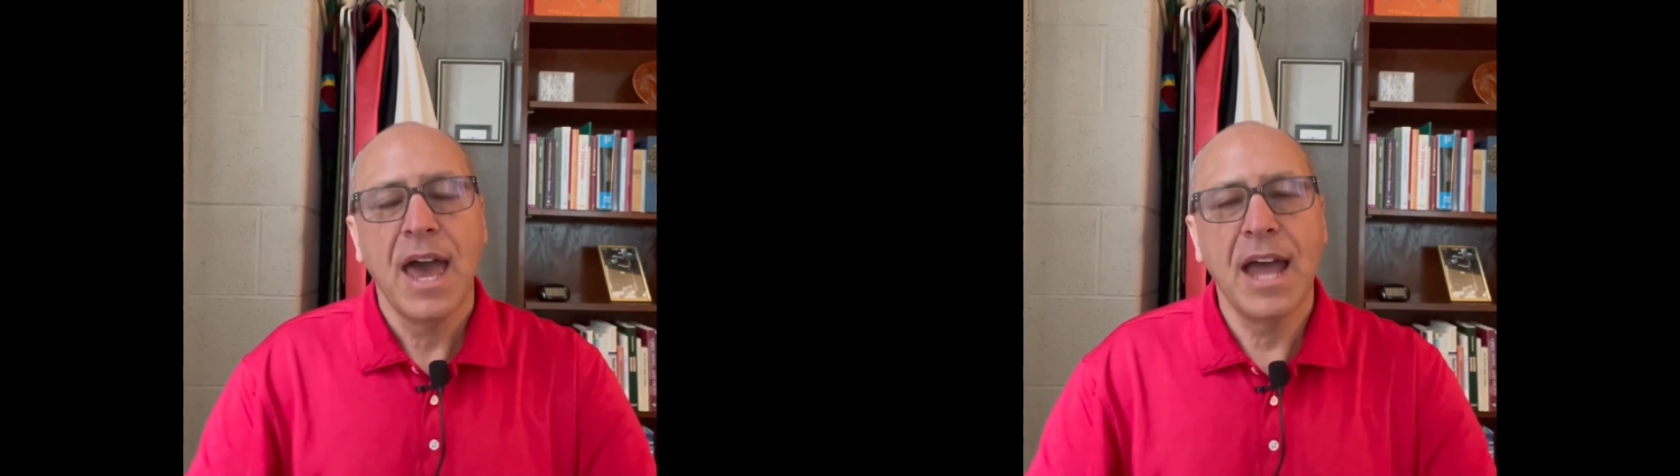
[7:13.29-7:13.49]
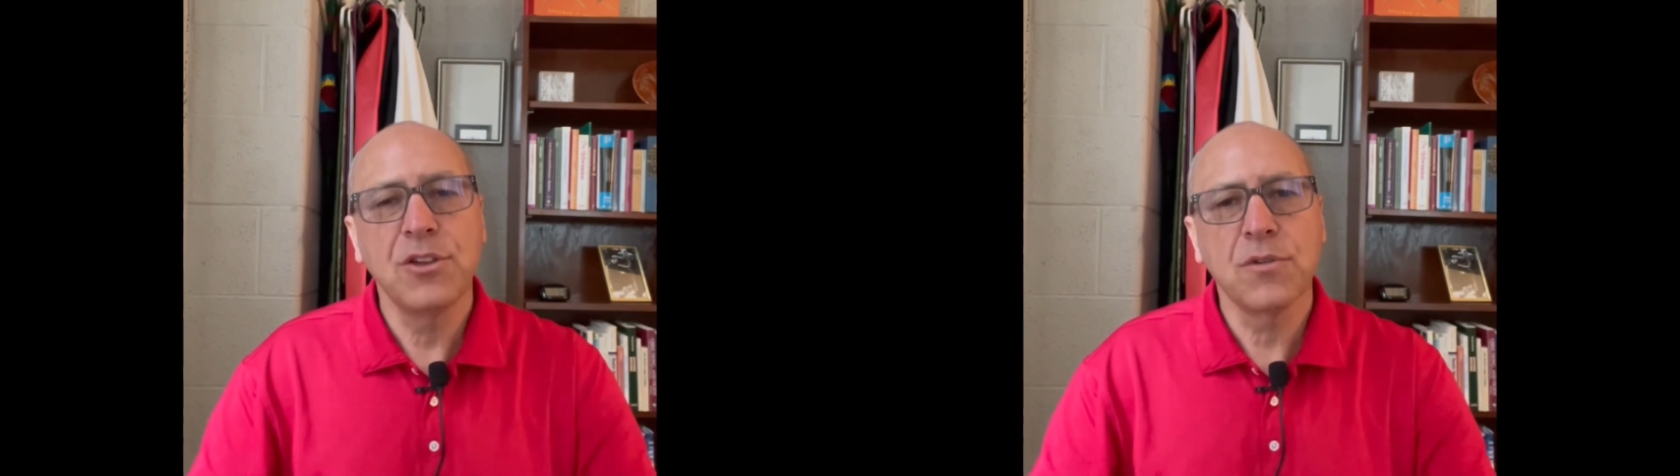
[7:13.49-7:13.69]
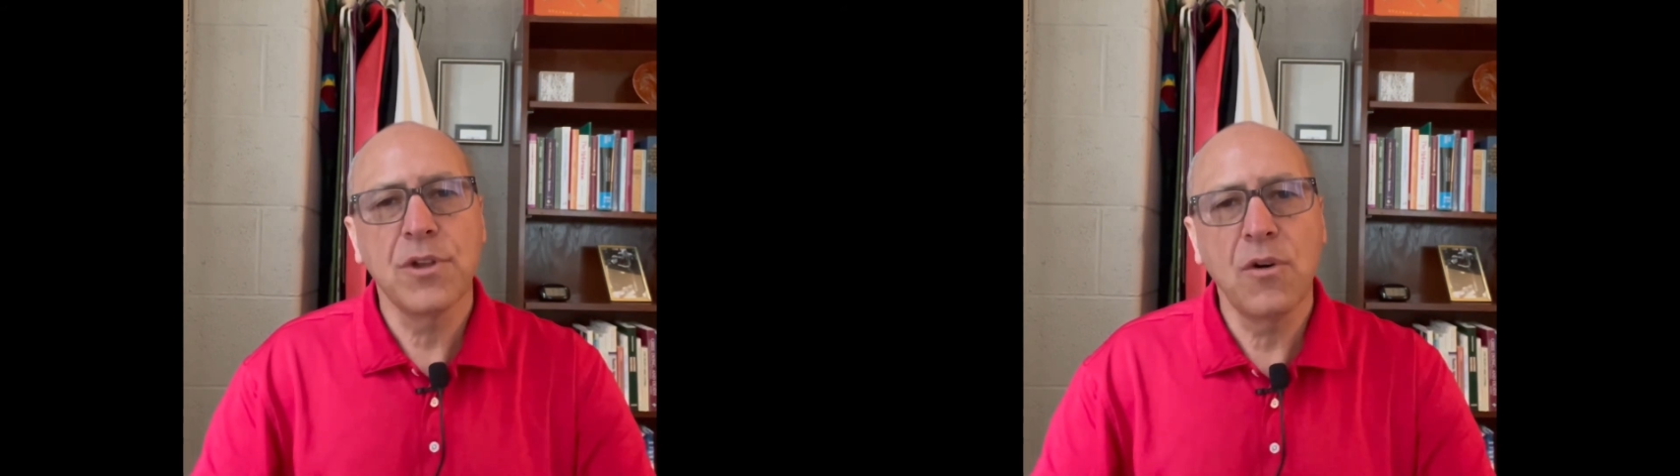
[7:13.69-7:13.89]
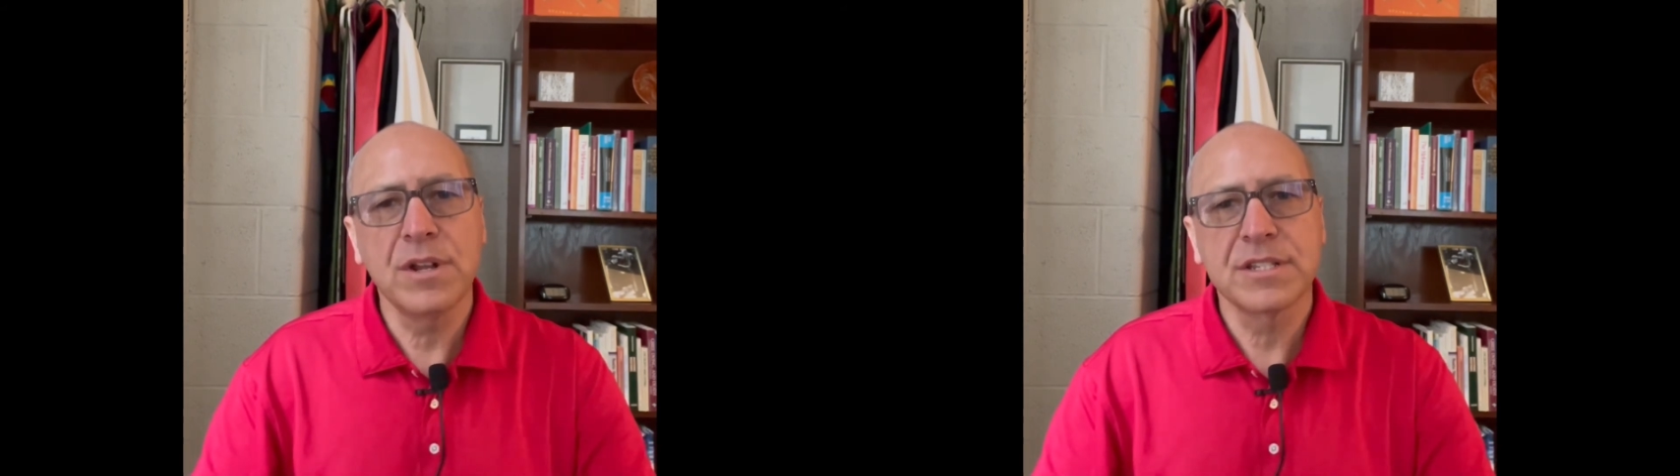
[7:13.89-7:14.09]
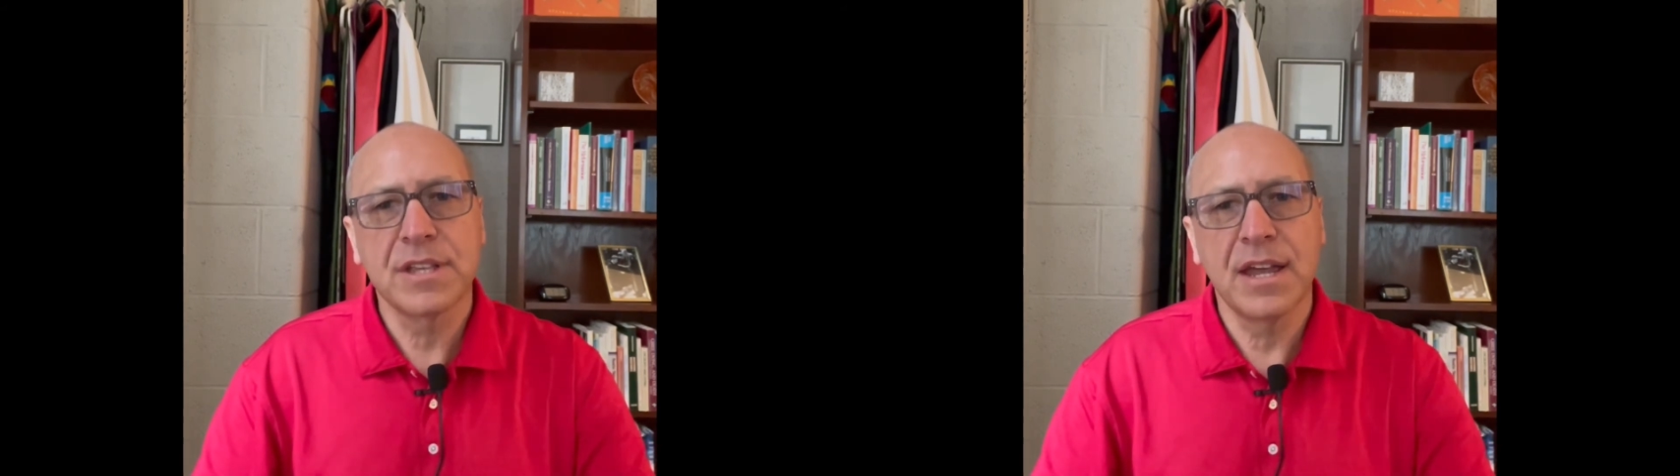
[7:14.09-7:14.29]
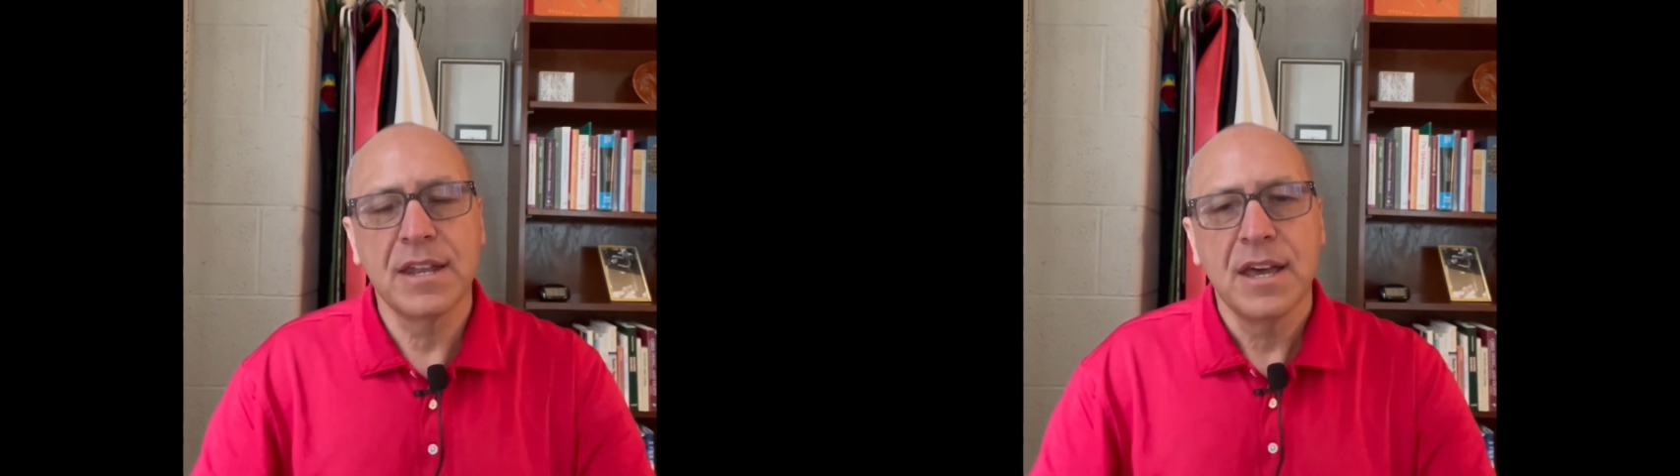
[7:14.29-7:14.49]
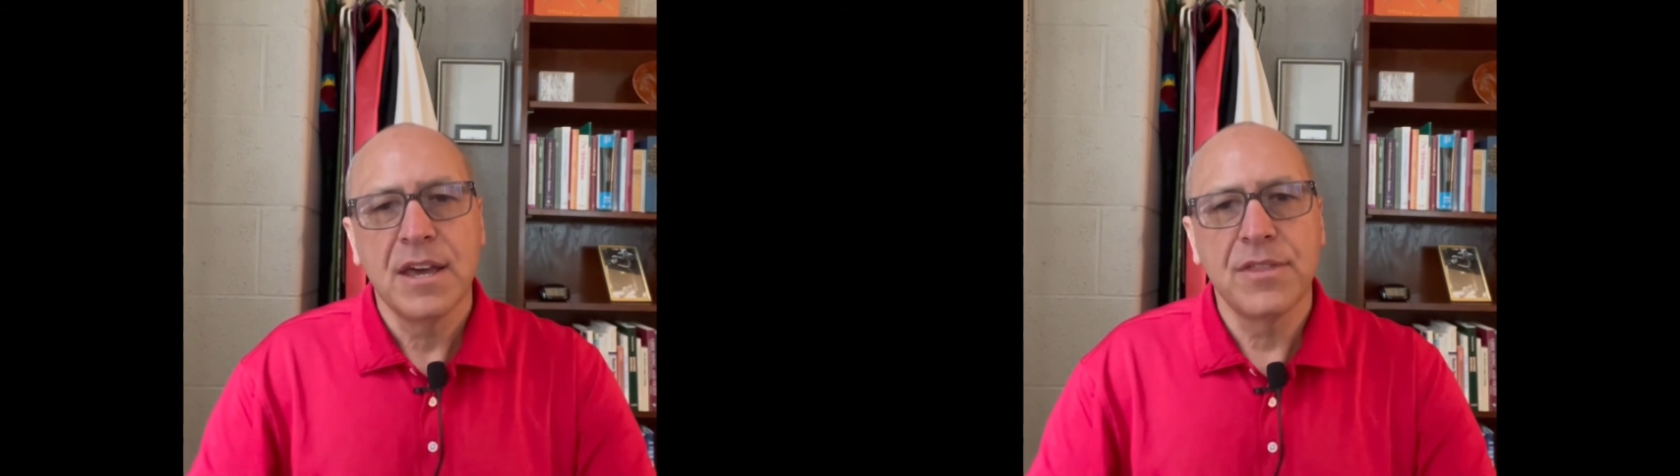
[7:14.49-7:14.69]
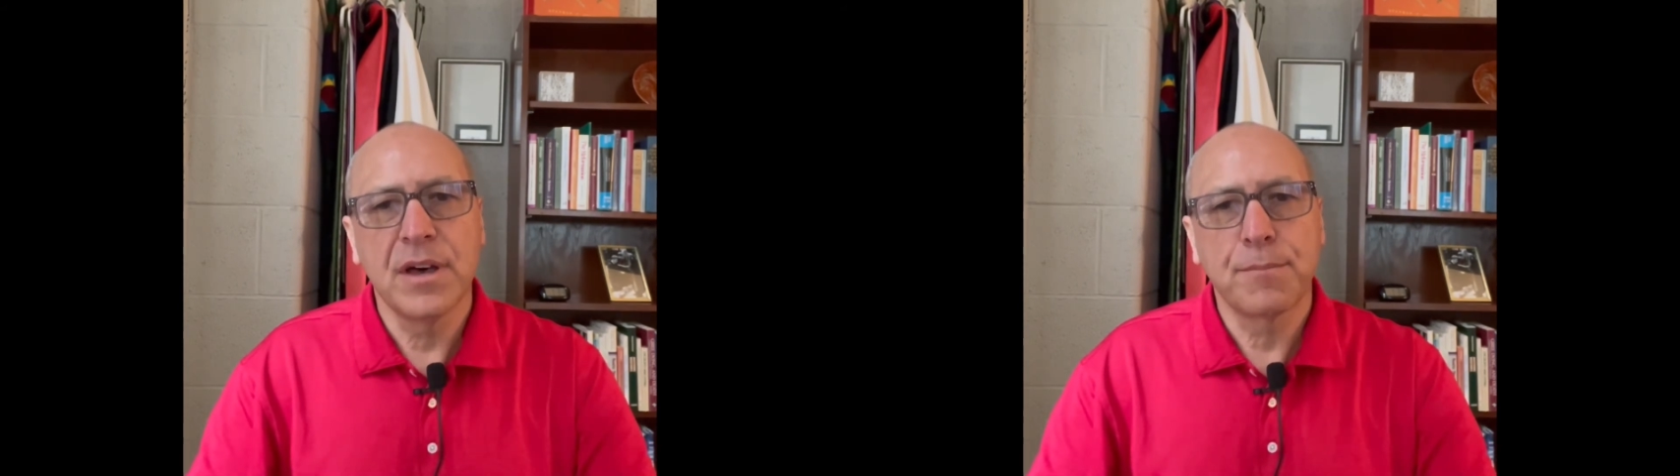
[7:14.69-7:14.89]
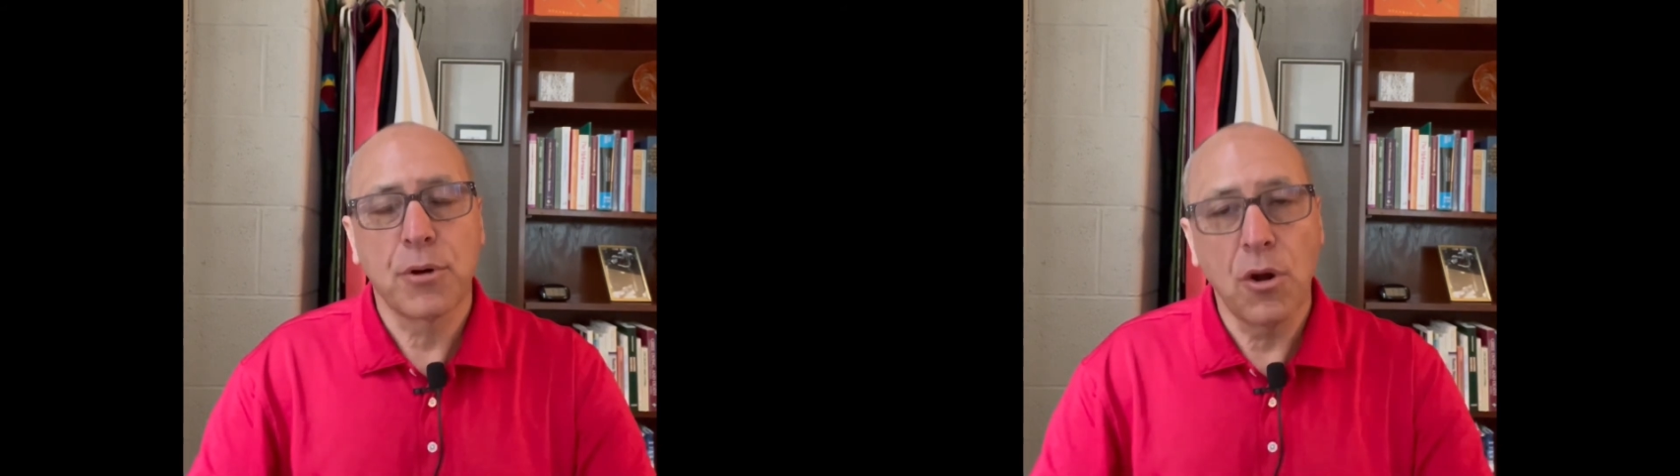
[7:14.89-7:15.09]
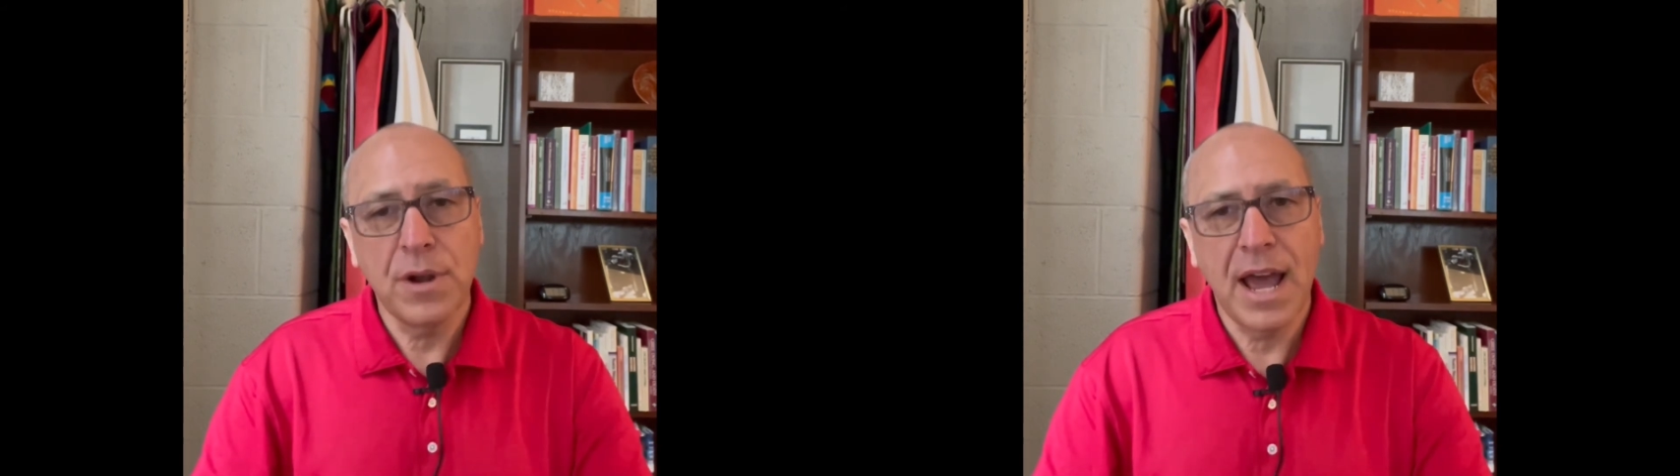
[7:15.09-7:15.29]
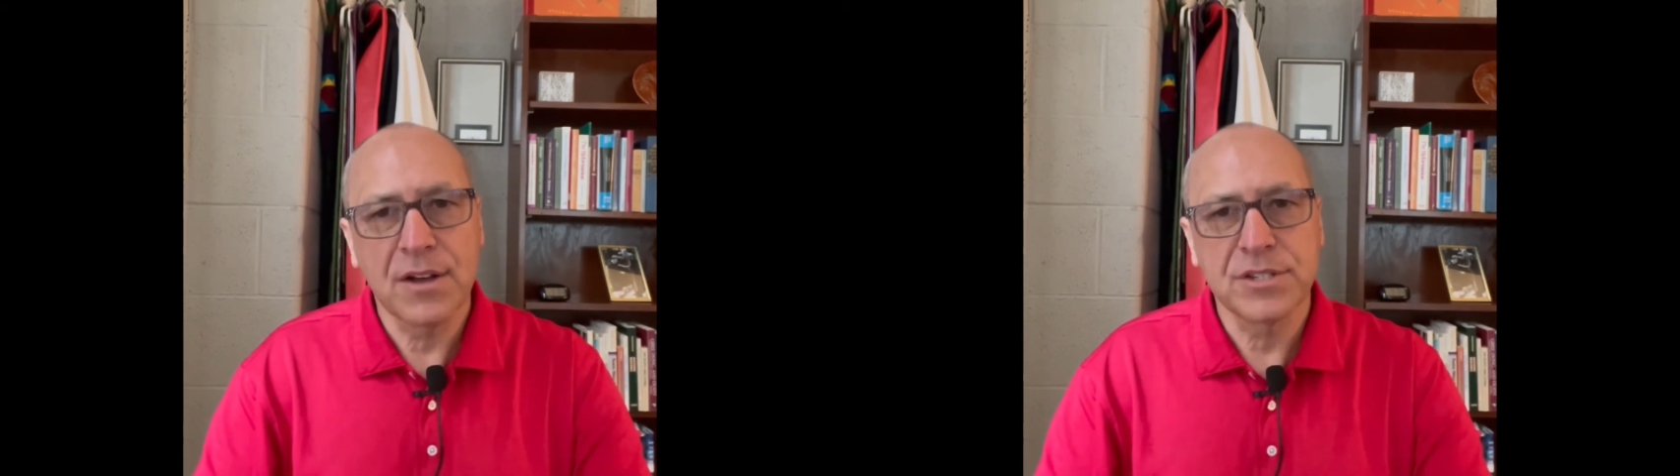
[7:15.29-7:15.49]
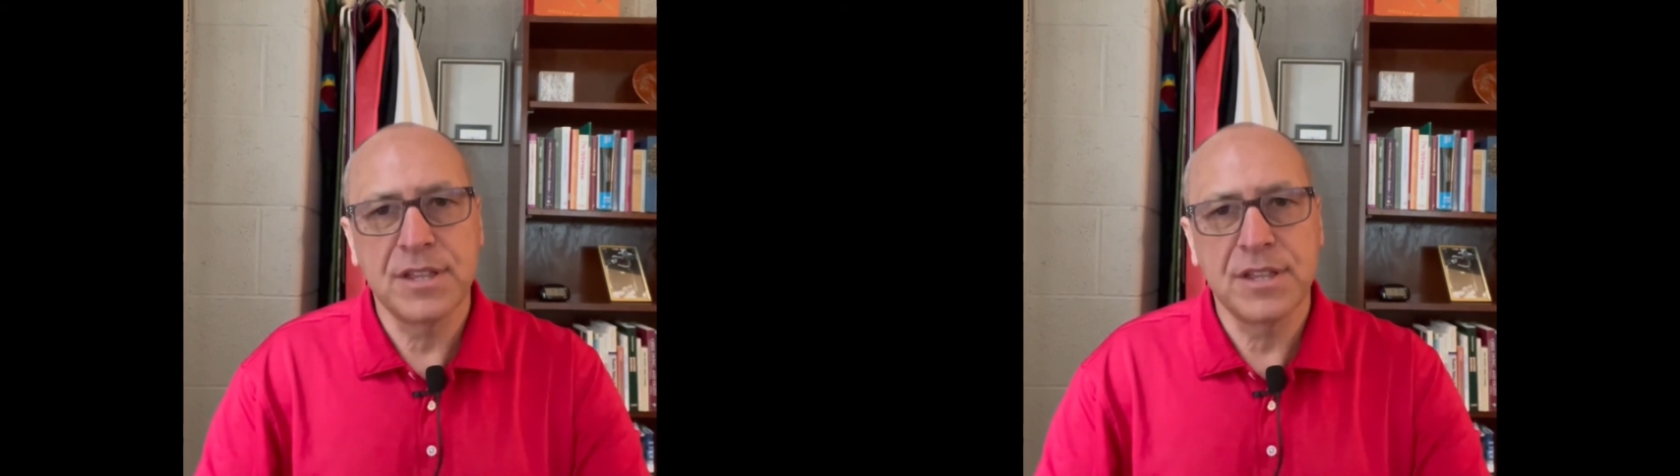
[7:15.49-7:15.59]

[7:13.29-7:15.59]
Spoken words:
And you'll notice that the pronouns